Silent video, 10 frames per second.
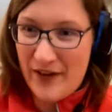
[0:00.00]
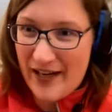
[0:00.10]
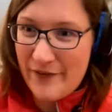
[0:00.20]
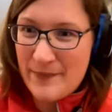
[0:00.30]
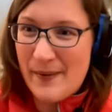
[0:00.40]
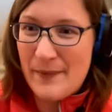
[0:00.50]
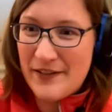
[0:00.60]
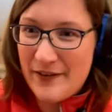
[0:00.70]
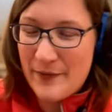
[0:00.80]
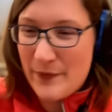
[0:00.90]
the end of its
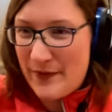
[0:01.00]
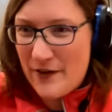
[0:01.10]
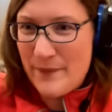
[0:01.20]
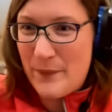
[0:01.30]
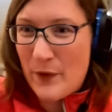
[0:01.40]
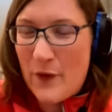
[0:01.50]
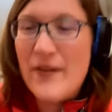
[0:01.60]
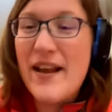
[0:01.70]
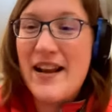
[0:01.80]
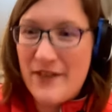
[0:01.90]
before
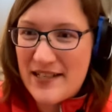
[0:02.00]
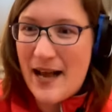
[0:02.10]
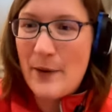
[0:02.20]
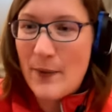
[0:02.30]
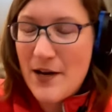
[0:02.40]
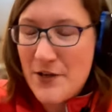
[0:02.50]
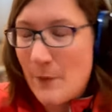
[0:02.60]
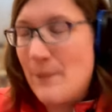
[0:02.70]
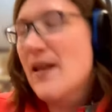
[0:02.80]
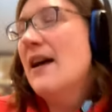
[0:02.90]
the end of its copyright
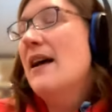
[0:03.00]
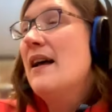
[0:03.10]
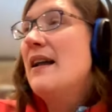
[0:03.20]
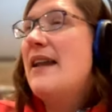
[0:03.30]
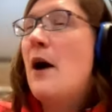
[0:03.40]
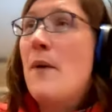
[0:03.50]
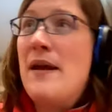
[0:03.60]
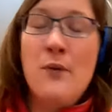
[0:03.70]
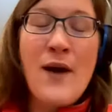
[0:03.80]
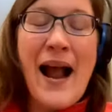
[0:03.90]
term. Now,
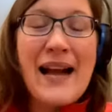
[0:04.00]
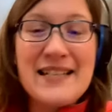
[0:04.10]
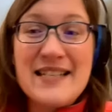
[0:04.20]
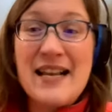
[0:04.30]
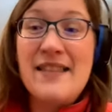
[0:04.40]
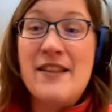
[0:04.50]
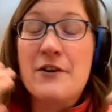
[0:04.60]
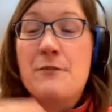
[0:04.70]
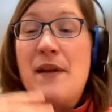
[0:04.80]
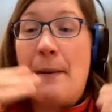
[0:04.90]
in practice, there
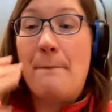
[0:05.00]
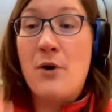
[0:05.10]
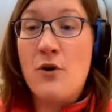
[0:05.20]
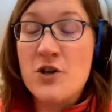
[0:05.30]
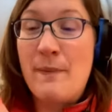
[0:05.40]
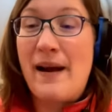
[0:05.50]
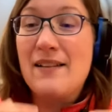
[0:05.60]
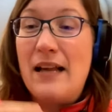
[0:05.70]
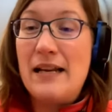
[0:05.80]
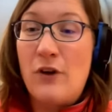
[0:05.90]
has been a push by a
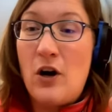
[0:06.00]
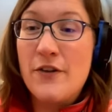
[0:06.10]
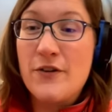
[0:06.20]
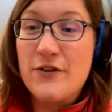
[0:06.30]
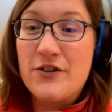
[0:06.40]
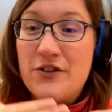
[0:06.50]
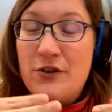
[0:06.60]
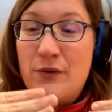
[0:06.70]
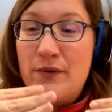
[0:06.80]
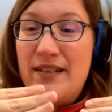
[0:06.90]
lot of authors
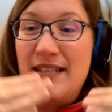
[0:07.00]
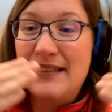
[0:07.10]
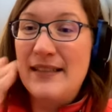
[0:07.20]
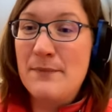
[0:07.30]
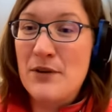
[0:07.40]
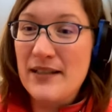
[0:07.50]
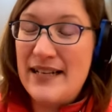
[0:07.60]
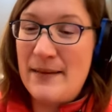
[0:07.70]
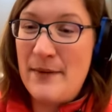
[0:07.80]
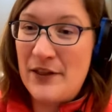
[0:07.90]
to deliberately
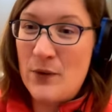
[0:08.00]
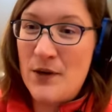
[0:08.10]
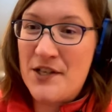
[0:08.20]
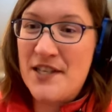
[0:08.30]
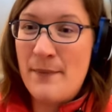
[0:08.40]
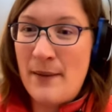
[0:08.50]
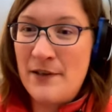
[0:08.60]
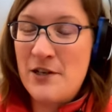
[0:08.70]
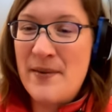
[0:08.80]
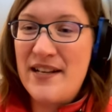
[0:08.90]
commit their works to the public
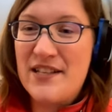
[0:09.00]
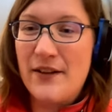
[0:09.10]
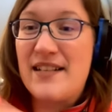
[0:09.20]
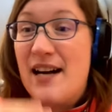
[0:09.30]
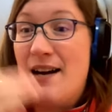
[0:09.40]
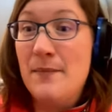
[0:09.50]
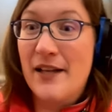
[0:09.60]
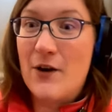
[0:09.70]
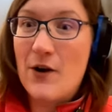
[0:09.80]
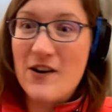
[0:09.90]
domain. So, like, Tom
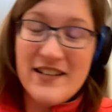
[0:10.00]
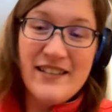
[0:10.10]
Lehrer,